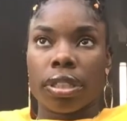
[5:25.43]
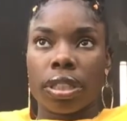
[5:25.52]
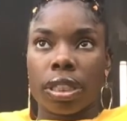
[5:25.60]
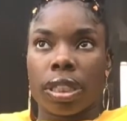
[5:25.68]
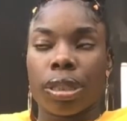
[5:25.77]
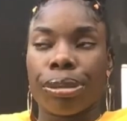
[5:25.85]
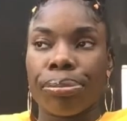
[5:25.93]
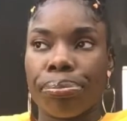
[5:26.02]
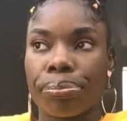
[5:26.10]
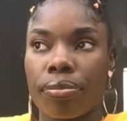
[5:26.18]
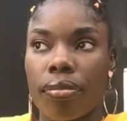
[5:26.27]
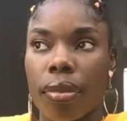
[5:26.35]

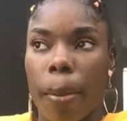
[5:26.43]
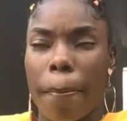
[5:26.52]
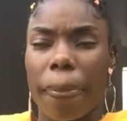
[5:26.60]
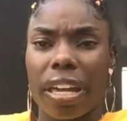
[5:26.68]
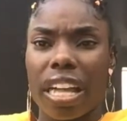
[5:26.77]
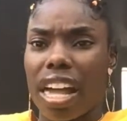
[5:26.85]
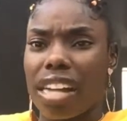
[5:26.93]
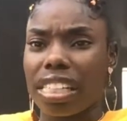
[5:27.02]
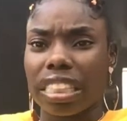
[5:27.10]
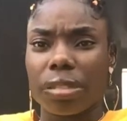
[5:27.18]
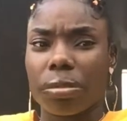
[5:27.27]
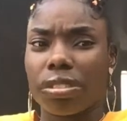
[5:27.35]
Um, but yeah,
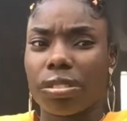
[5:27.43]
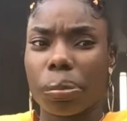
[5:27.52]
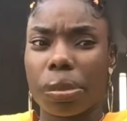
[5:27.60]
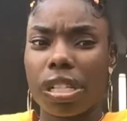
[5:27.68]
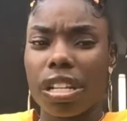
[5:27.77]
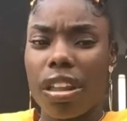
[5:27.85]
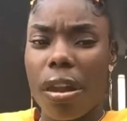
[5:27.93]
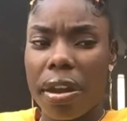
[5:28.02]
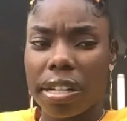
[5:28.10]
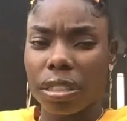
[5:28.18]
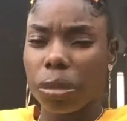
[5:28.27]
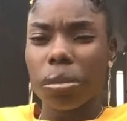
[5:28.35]
like it was pretty.
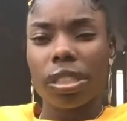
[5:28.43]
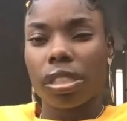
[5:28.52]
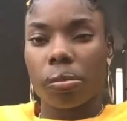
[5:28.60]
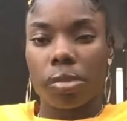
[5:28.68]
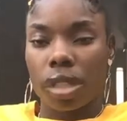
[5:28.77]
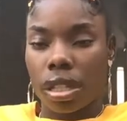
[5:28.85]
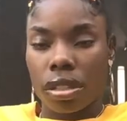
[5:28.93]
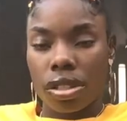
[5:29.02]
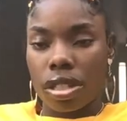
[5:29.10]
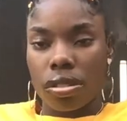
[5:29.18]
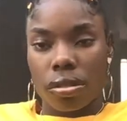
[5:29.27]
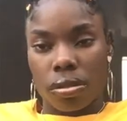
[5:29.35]
It was pretty simple. Like the
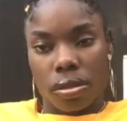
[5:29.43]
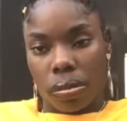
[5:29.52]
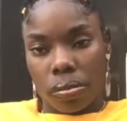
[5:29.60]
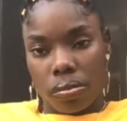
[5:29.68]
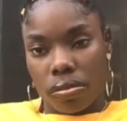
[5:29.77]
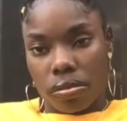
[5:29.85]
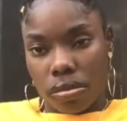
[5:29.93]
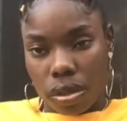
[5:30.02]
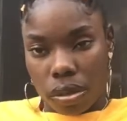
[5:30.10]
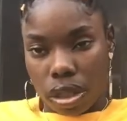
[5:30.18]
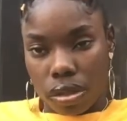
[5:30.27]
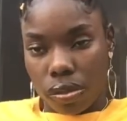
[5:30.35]
dress code was. there
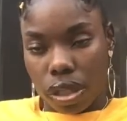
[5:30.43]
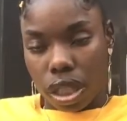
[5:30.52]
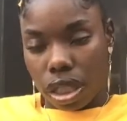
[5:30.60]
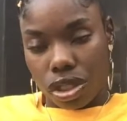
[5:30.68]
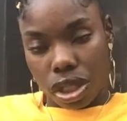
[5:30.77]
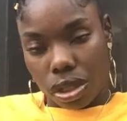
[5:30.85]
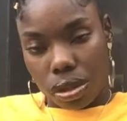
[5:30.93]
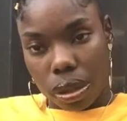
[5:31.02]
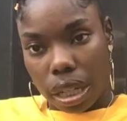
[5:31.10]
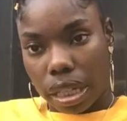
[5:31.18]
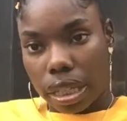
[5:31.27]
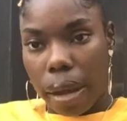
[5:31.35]
was no really a dress code
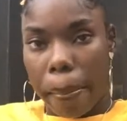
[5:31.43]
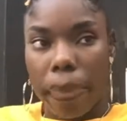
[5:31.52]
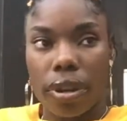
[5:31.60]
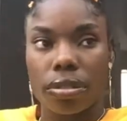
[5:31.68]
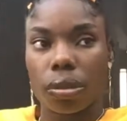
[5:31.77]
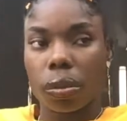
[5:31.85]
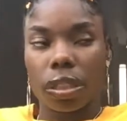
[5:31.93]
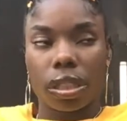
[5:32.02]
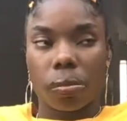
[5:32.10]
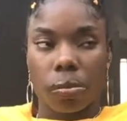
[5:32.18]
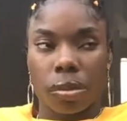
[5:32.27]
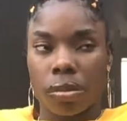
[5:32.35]
like that, but it was pretty
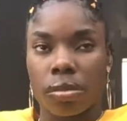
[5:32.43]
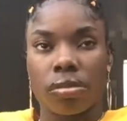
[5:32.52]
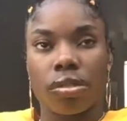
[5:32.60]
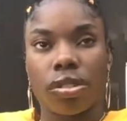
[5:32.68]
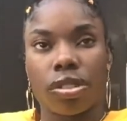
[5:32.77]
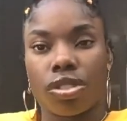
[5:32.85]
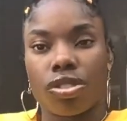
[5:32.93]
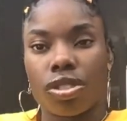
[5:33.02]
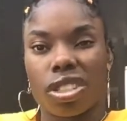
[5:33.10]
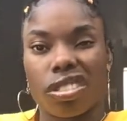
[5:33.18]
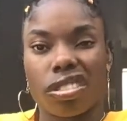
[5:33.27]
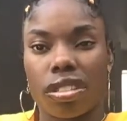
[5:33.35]
simple. You just
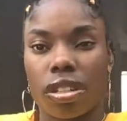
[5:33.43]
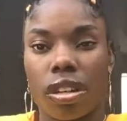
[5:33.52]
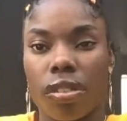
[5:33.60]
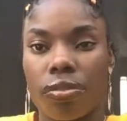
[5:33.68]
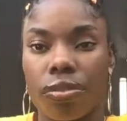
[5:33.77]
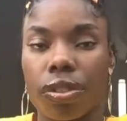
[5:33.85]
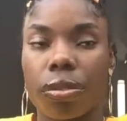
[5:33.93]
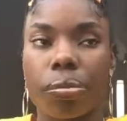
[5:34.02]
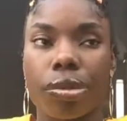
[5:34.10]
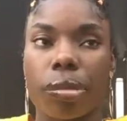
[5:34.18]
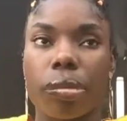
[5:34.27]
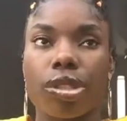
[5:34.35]
dress to your comfort,
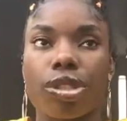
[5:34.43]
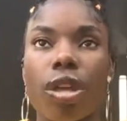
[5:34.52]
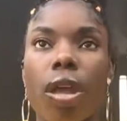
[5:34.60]
pretty much.